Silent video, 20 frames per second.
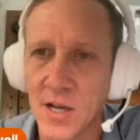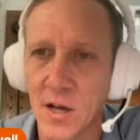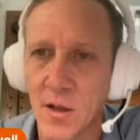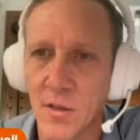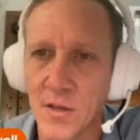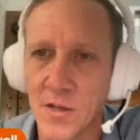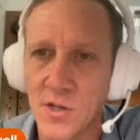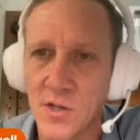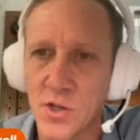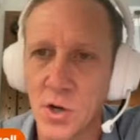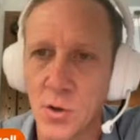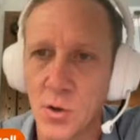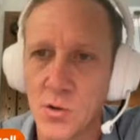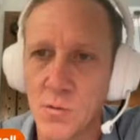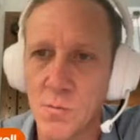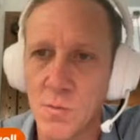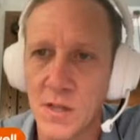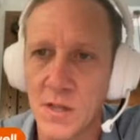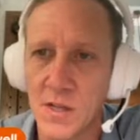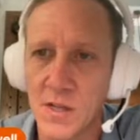this
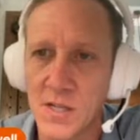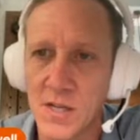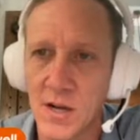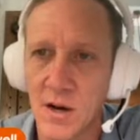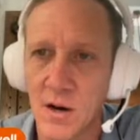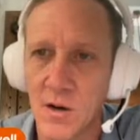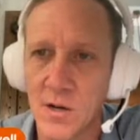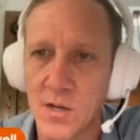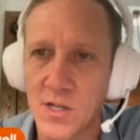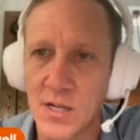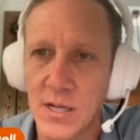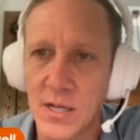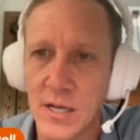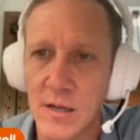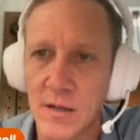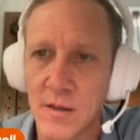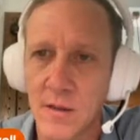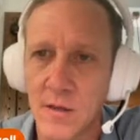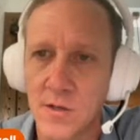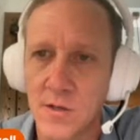shows me the TRT,
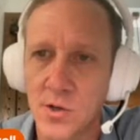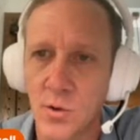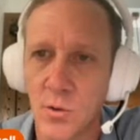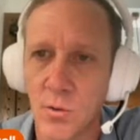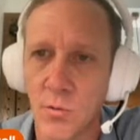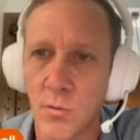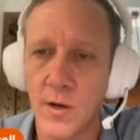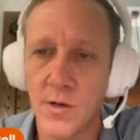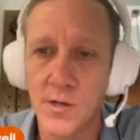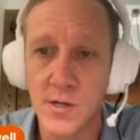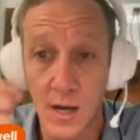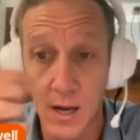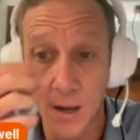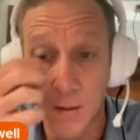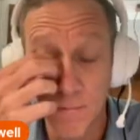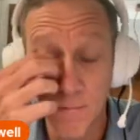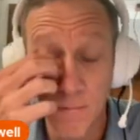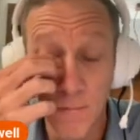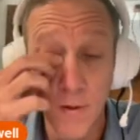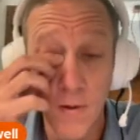the total runtime,
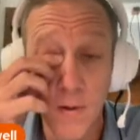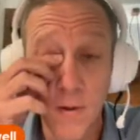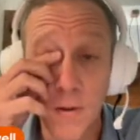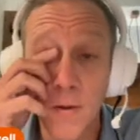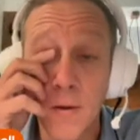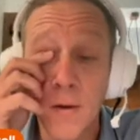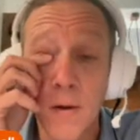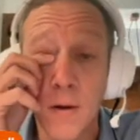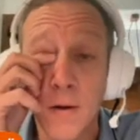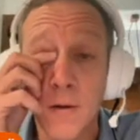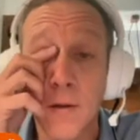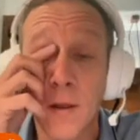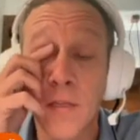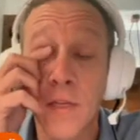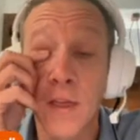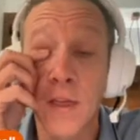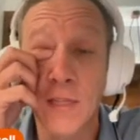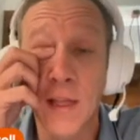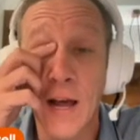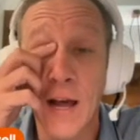because I
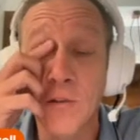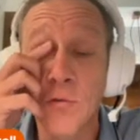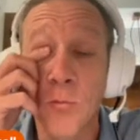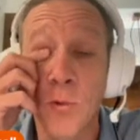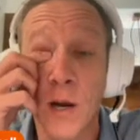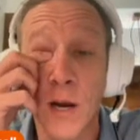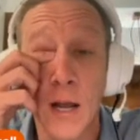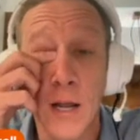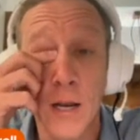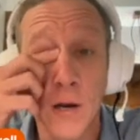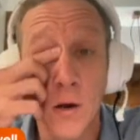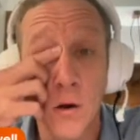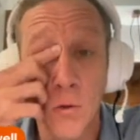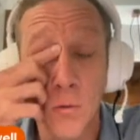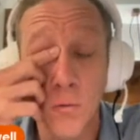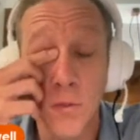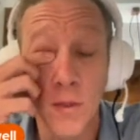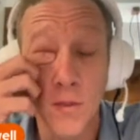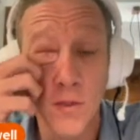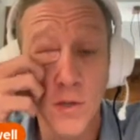think that's when I
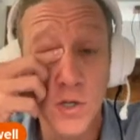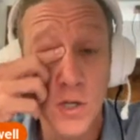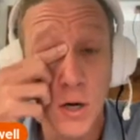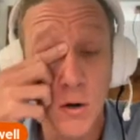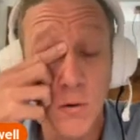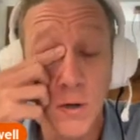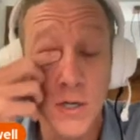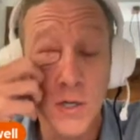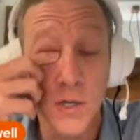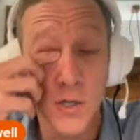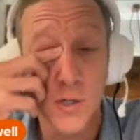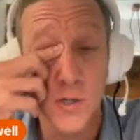know that the generation is